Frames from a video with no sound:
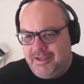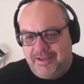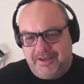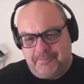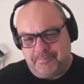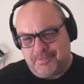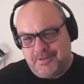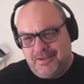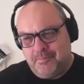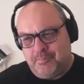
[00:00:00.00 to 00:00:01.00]

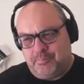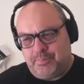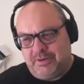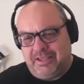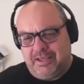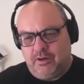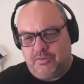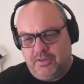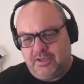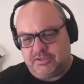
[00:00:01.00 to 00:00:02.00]
But again, I
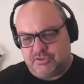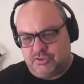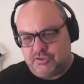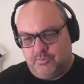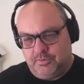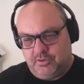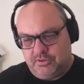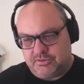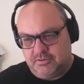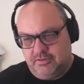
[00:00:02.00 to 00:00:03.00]
think it's useful
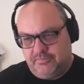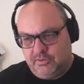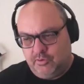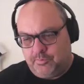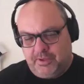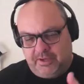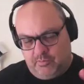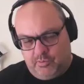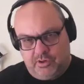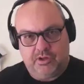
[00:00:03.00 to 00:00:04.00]
because if you look back
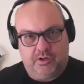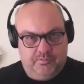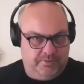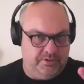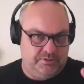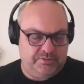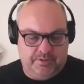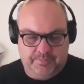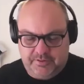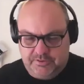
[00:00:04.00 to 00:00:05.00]
at what COVID is,
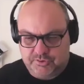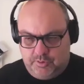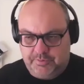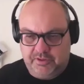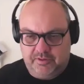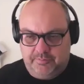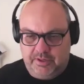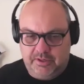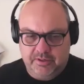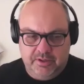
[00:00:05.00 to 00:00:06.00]
something that's topical at the
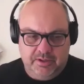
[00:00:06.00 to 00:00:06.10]
minute,